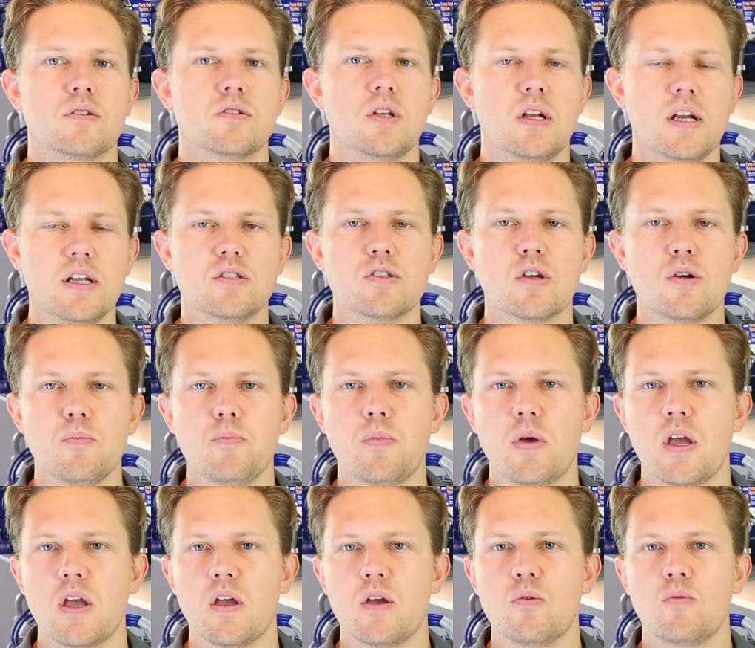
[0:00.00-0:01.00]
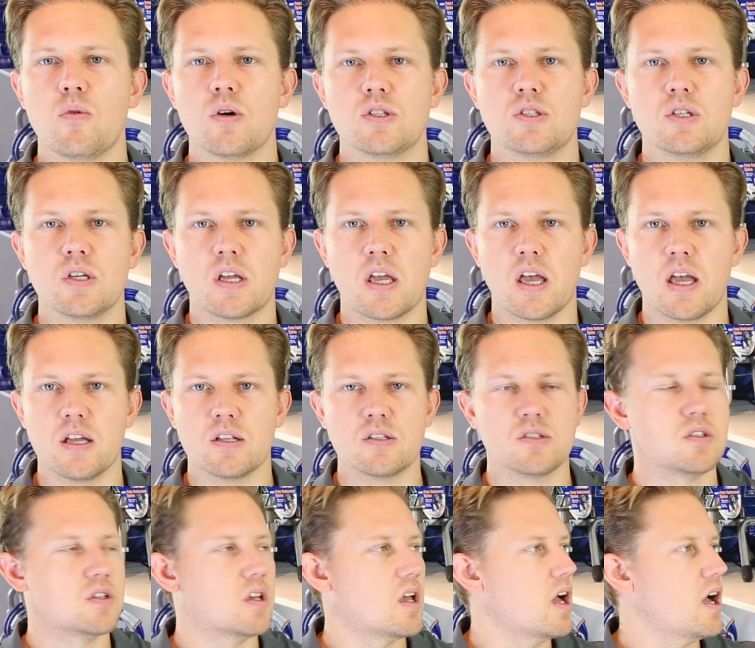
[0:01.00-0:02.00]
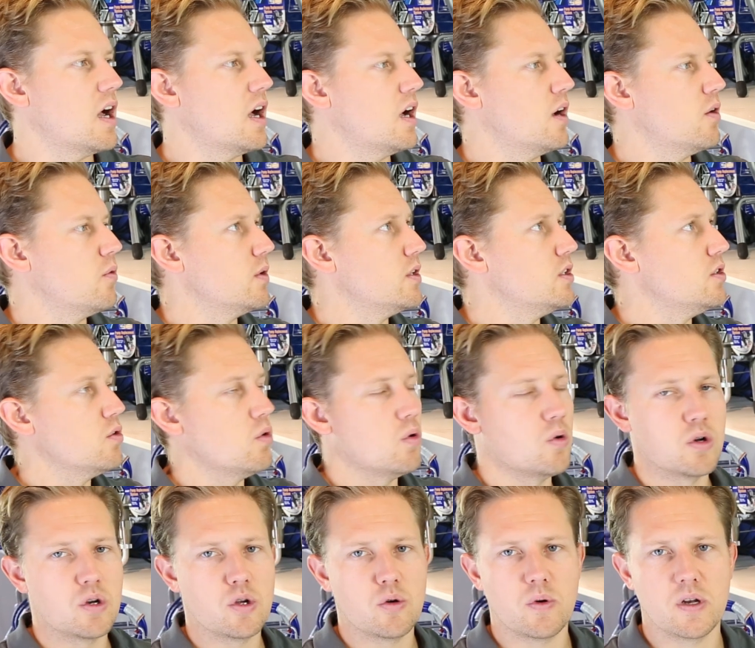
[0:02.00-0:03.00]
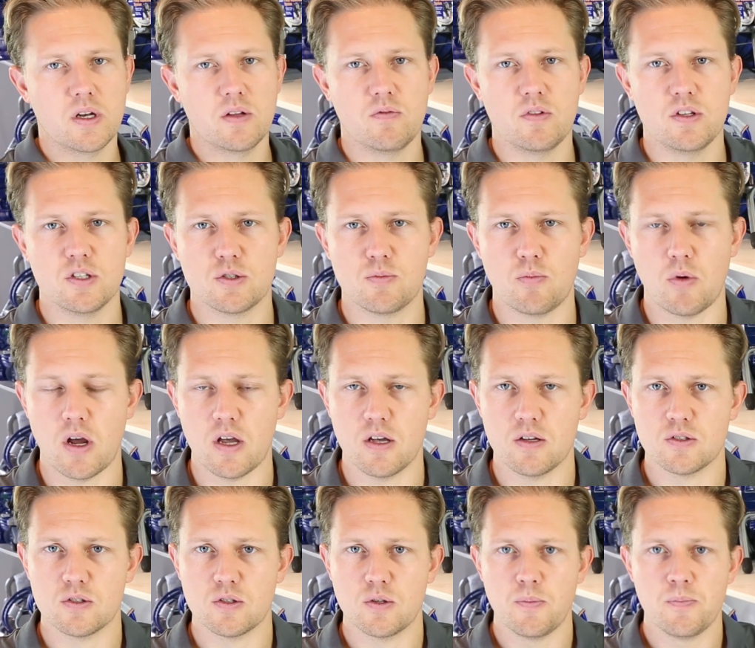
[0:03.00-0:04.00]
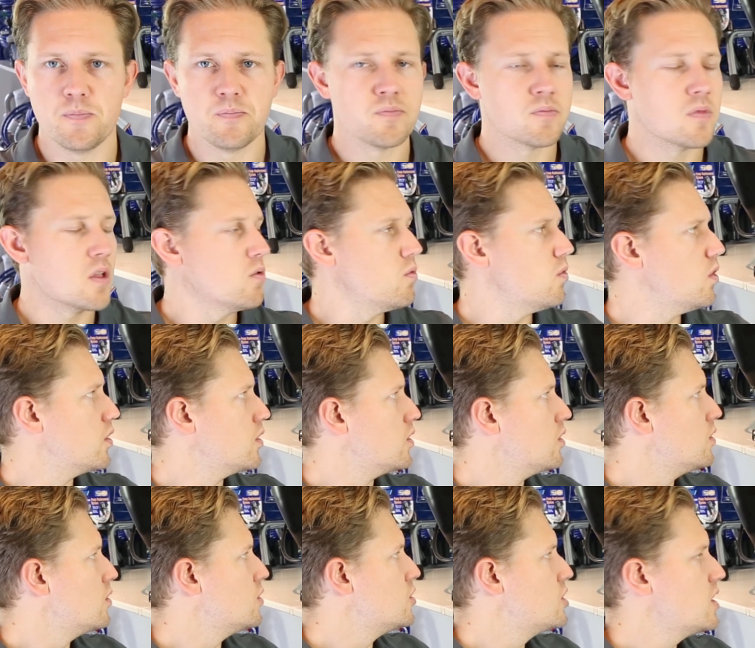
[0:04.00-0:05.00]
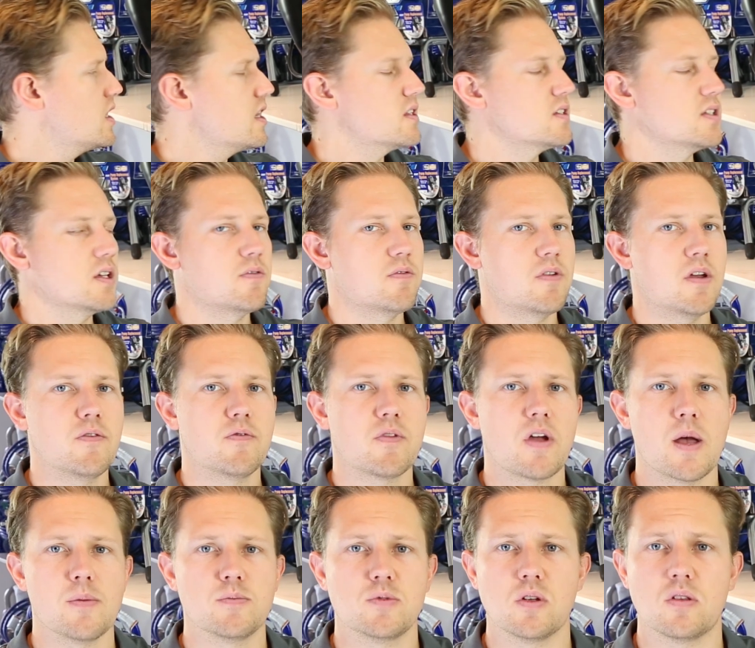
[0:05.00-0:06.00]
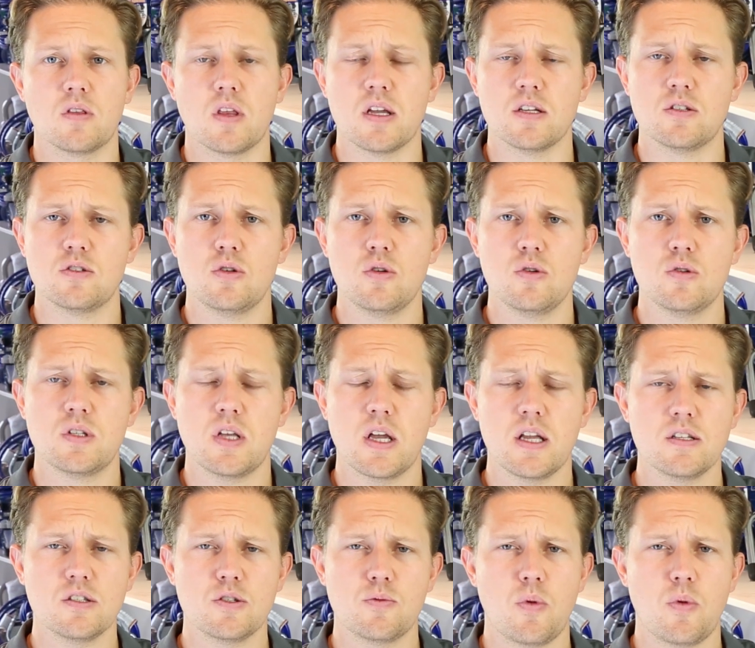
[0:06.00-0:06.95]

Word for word: So let's compare what you get when you order one of these sprayers. Well, your GXFF comes with a 210